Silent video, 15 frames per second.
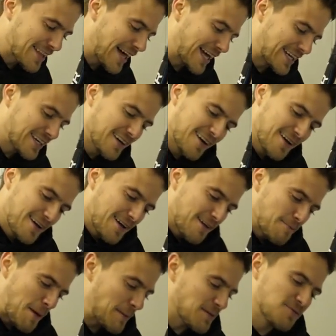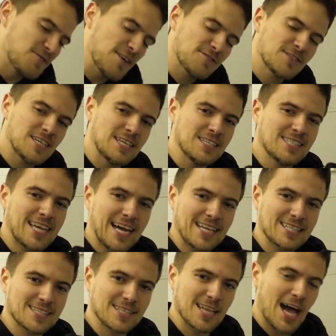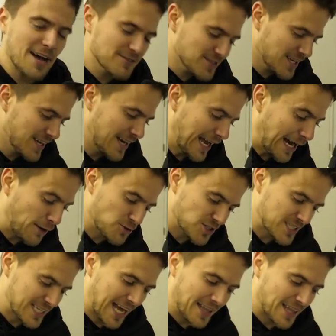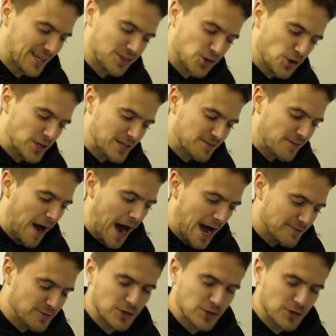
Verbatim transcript: like maybe 15 seconds left and I was sitting at like 35,